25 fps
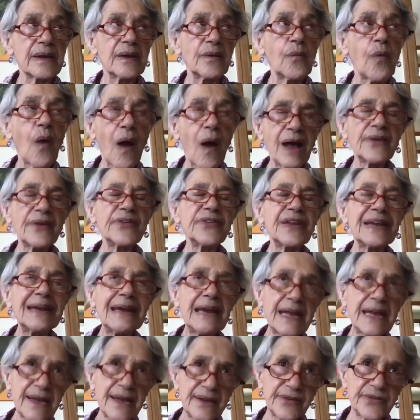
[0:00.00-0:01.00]
was
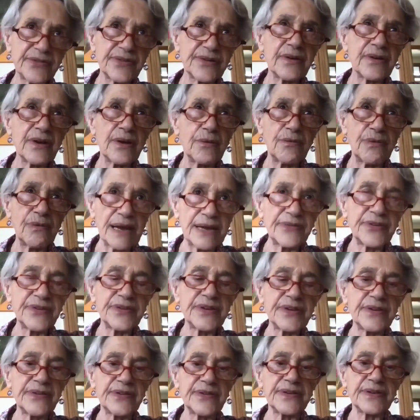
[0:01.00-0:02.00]
and is a
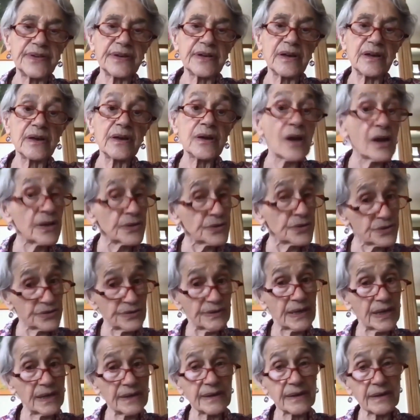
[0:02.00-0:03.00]
racist
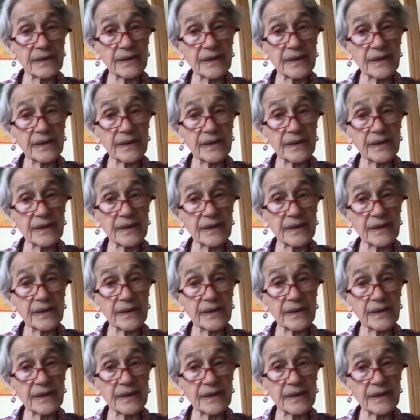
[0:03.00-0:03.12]
country.